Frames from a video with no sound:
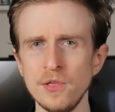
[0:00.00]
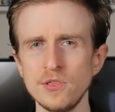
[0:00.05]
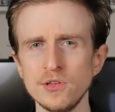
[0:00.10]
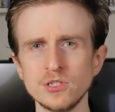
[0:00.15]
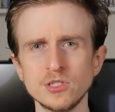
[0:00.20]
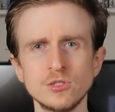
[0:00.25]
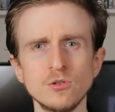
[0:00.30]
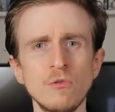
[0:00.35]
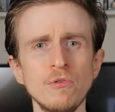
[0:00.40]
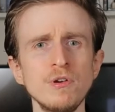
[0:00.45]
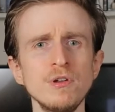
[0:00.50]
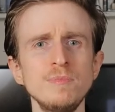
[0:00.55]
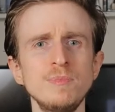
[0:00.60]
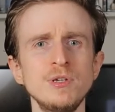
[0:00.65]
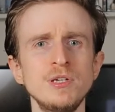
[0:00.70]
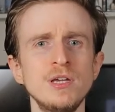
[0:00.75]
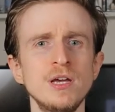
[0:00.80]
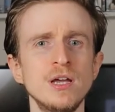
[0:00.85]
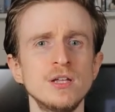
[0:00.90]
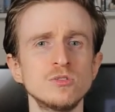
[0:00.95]
The story
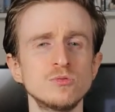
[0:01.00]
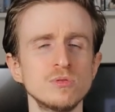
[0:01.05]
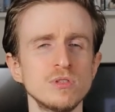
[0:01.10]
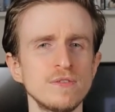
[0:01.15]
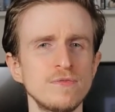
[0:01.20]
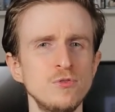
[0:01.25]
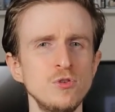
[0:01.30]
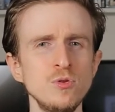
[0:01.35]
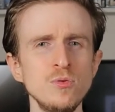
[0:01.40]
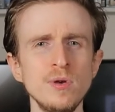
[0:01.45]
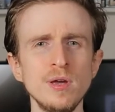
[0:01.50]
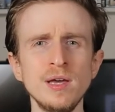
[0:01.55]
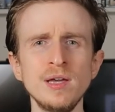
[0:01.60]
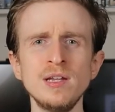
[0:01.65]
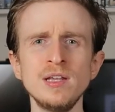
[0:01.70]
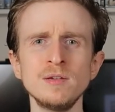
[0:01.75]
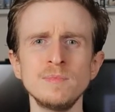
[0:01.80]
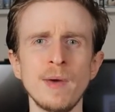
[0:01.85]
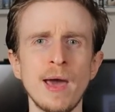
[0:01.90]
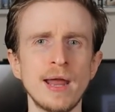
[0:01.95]
begins with a few
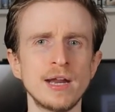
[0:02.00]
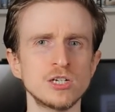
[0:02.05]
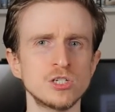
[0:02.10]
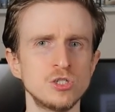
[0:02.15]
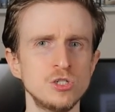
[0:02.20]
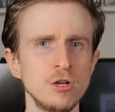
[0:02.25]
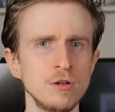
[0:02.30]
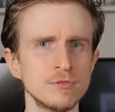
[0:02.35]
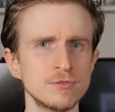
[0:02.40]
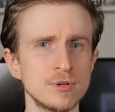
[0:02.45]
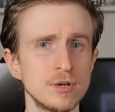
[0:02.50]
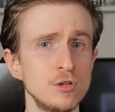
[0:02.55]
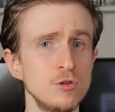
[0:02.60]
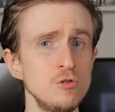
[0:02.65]
enigmatic children